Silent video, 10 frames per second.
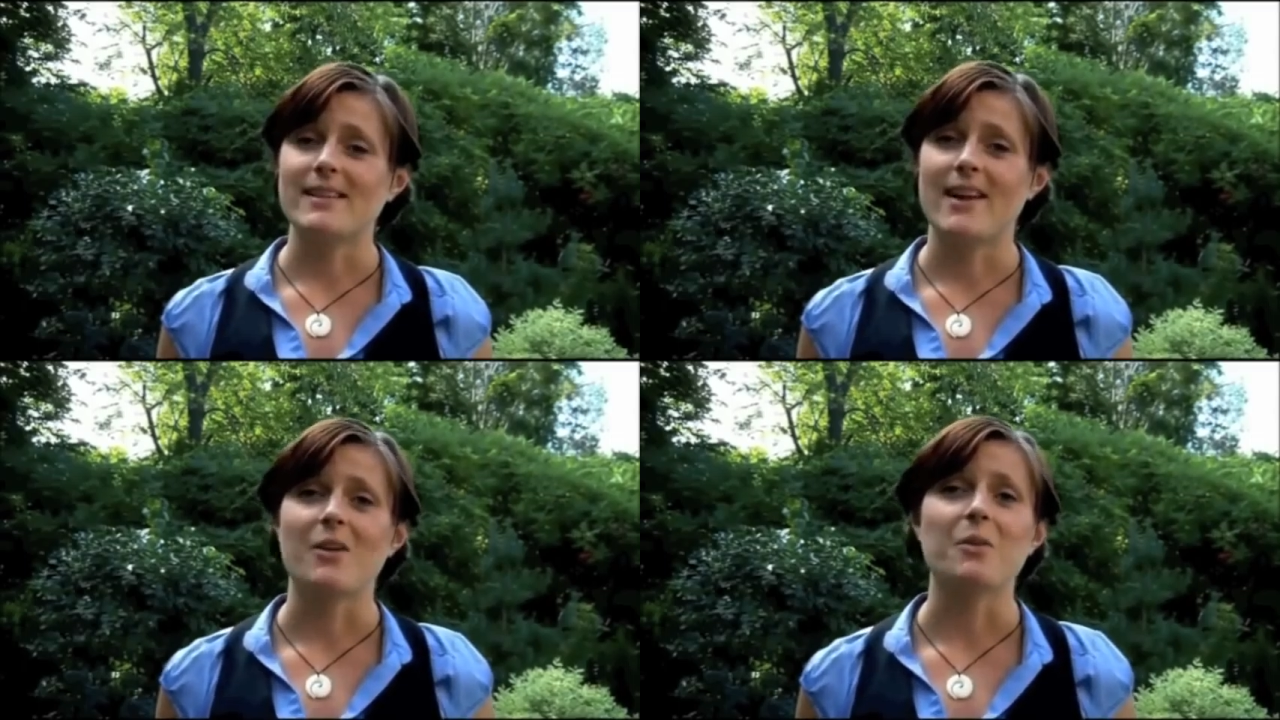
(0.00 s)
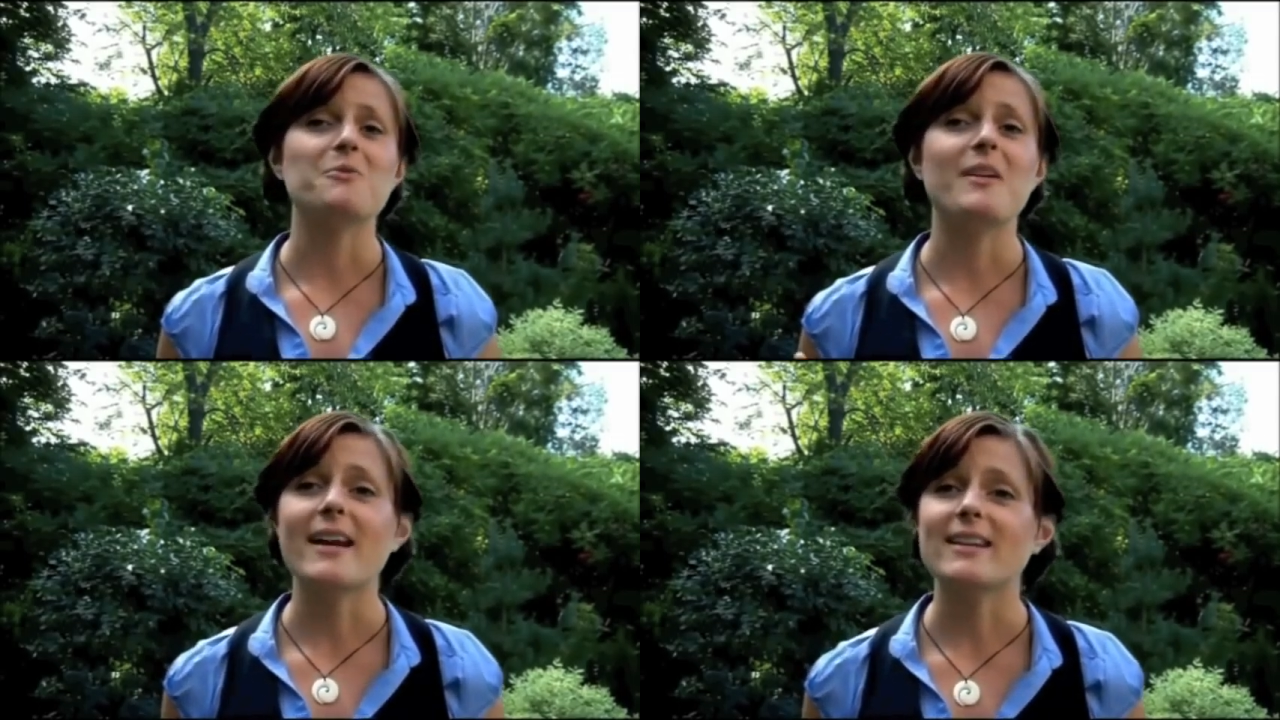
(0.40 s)
and
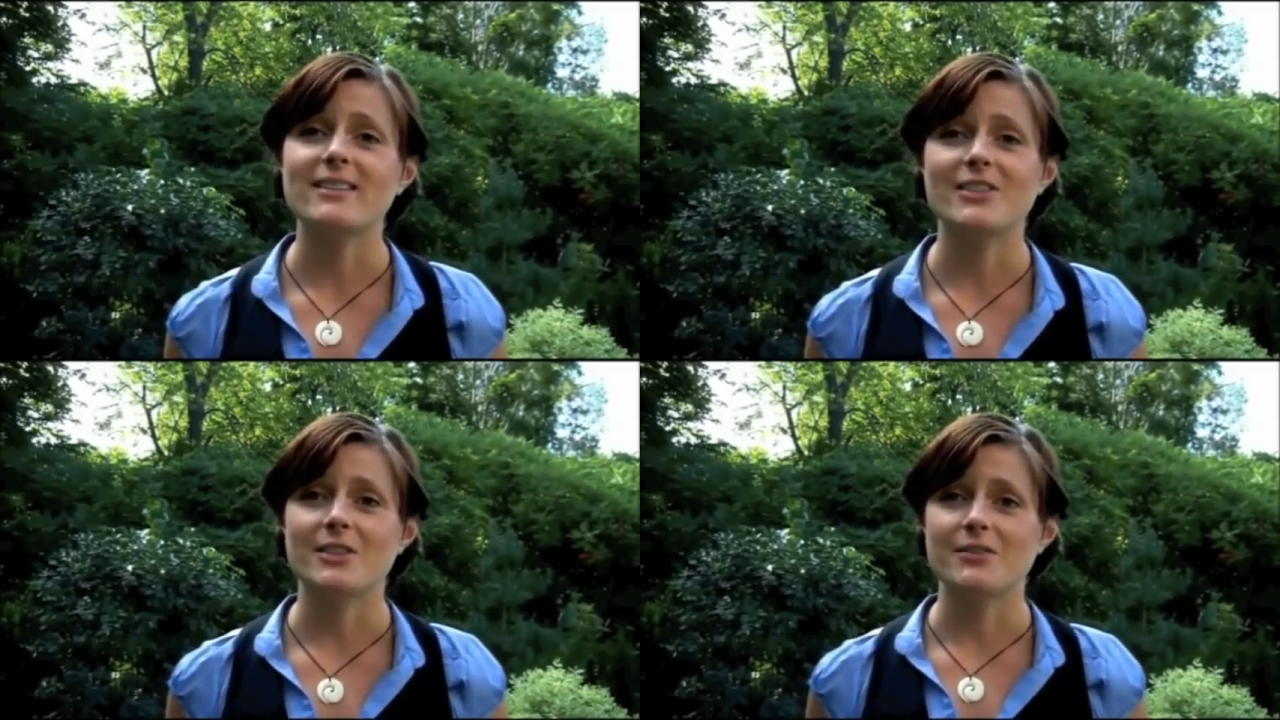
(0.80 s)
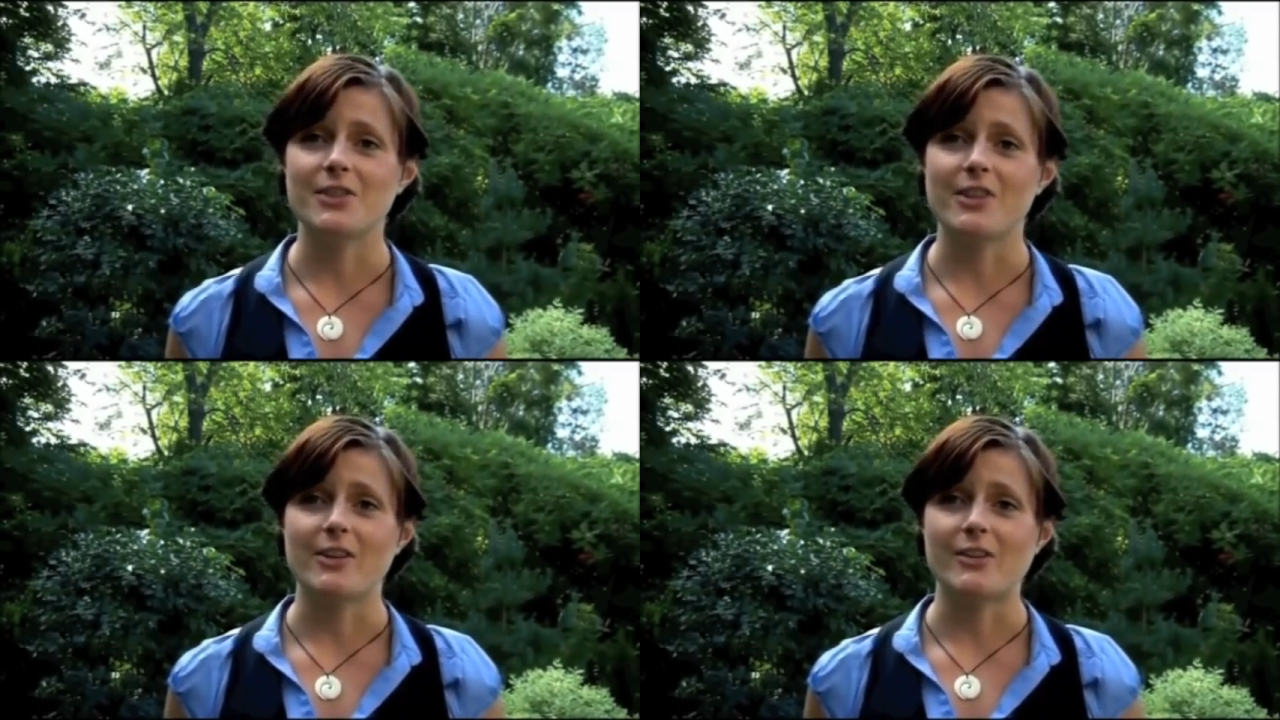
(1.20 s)
health radically
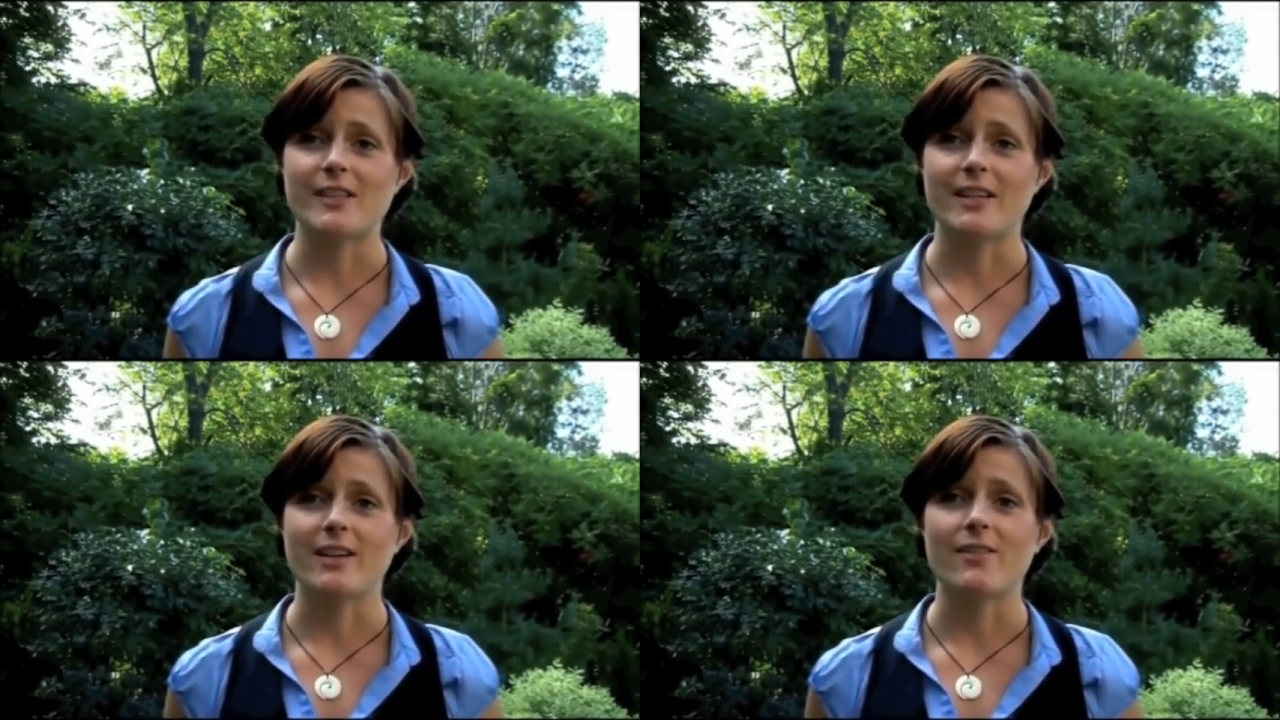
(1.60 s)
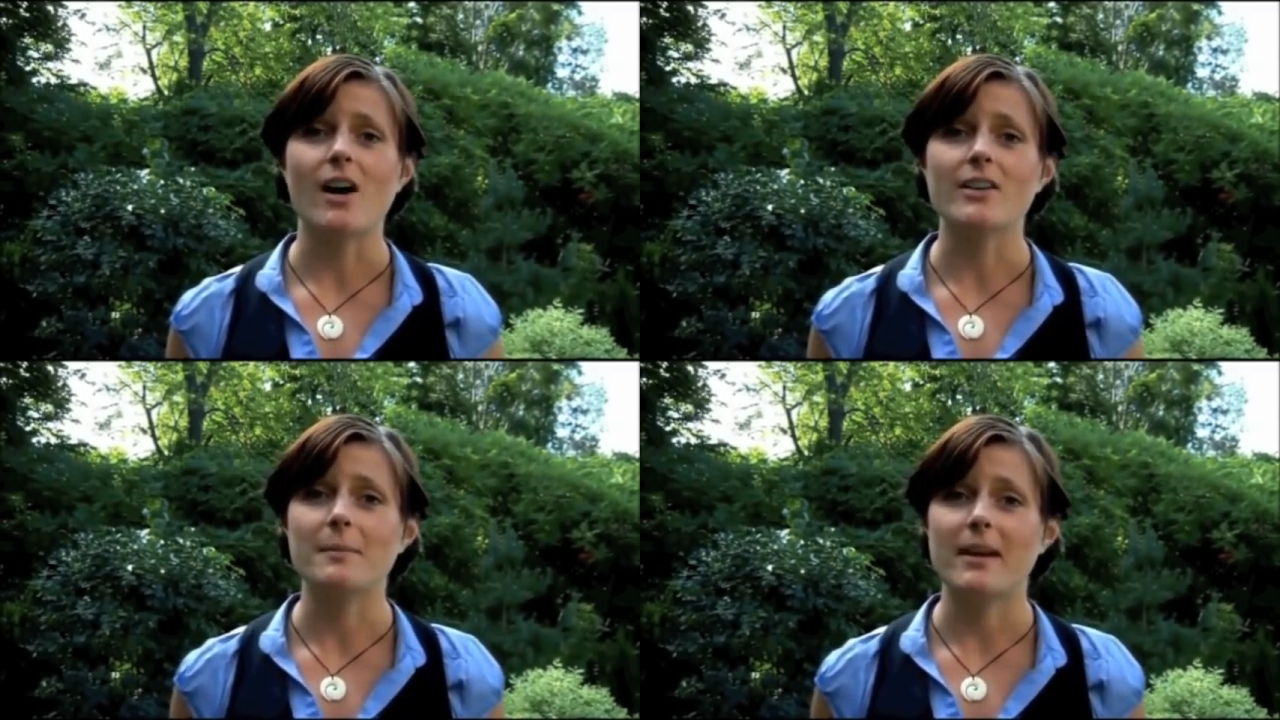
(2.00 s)
shifted our understanding of
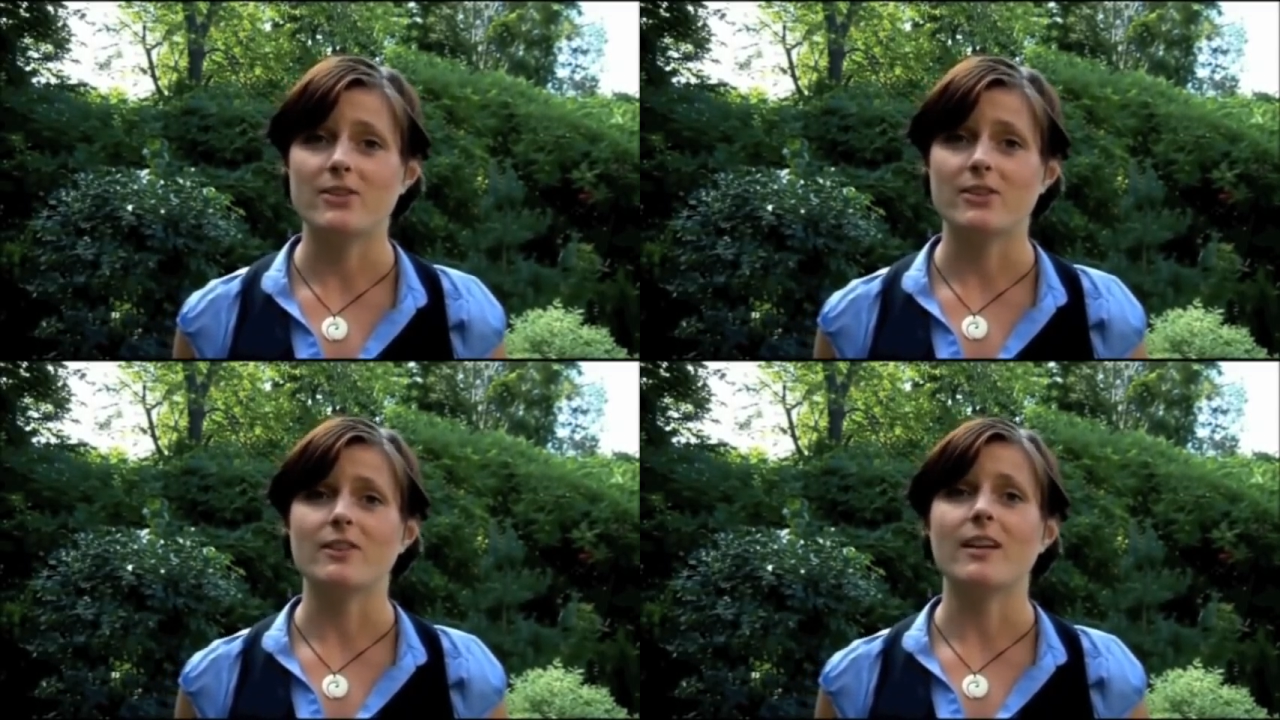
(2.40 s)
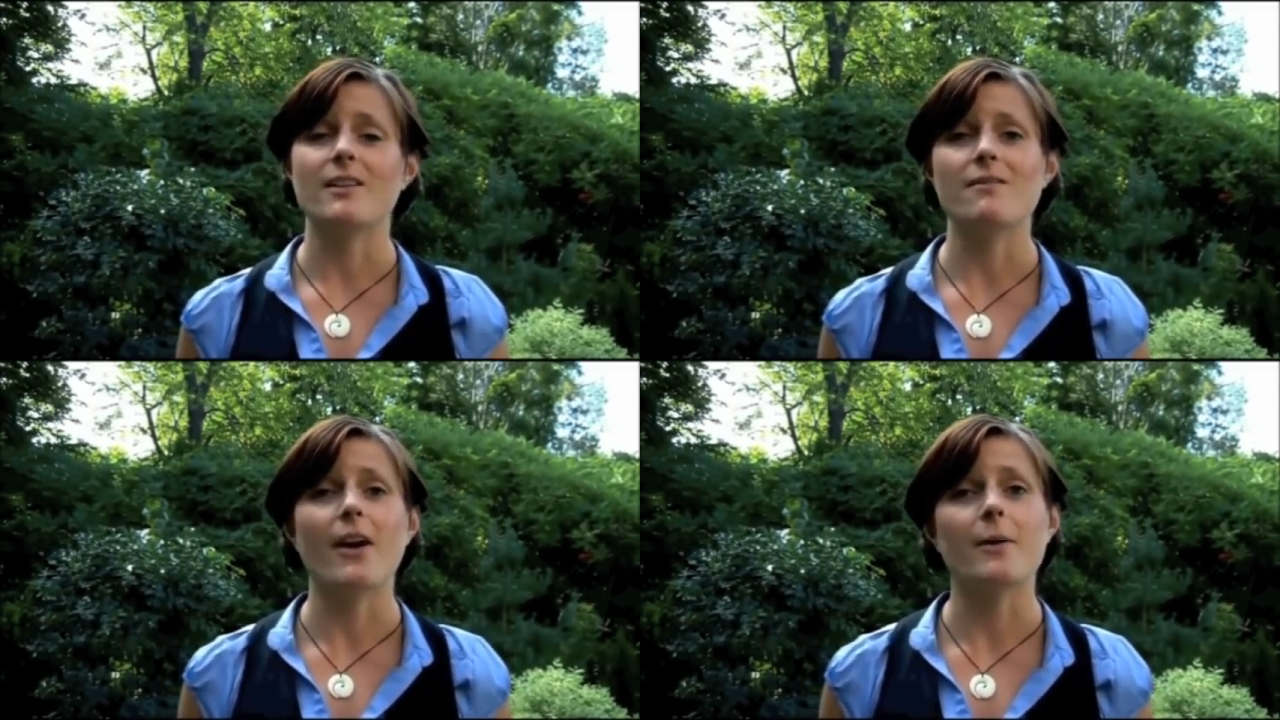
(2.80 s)
occupational and
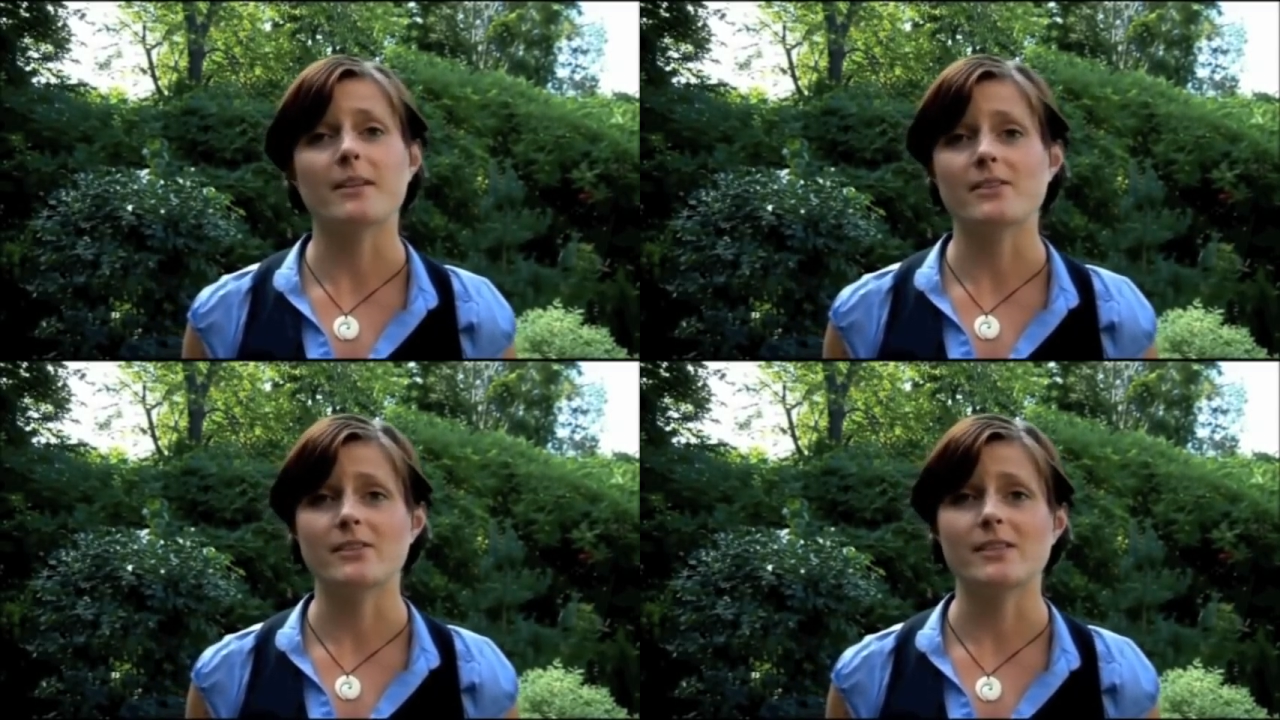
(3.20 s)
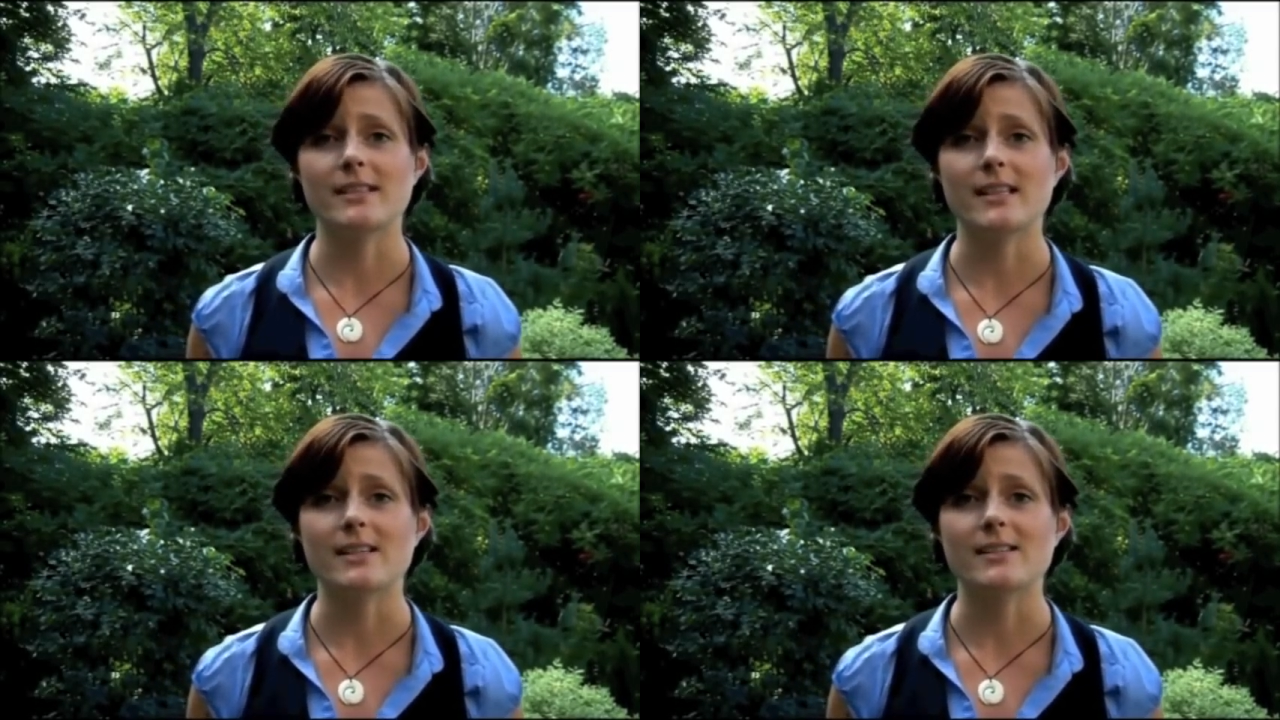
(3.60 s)
environmental
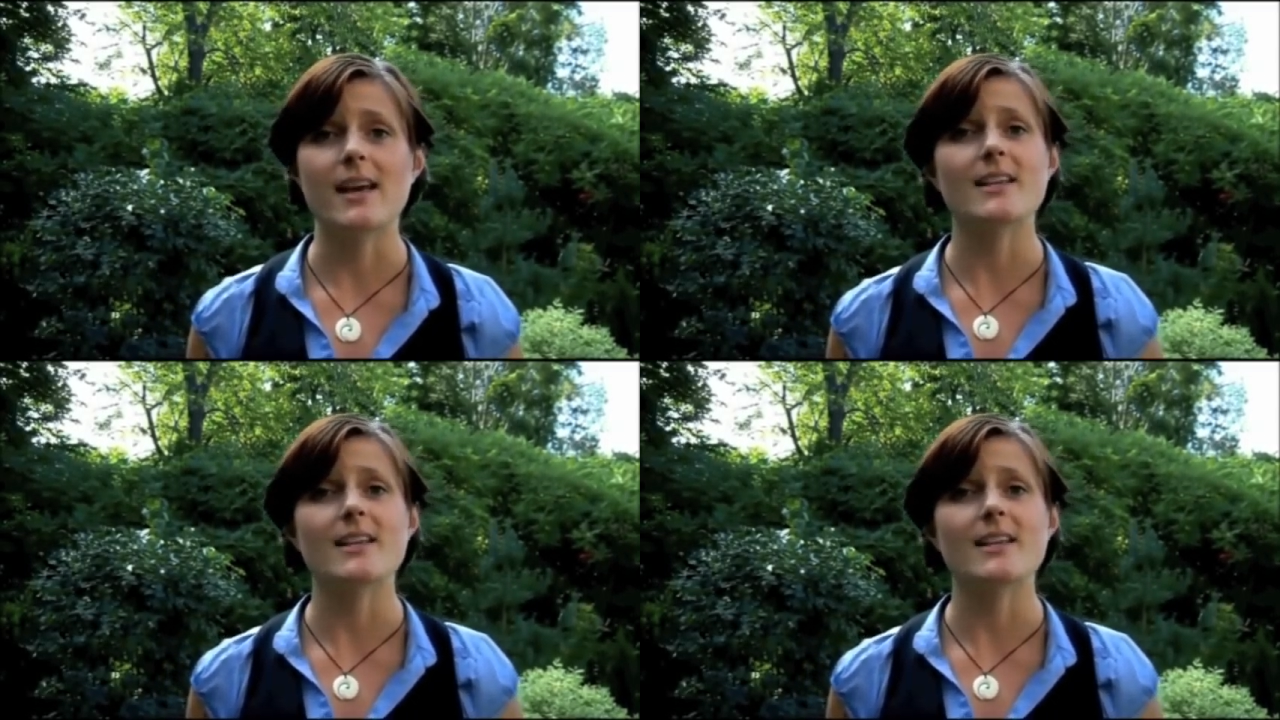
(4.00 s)
disease,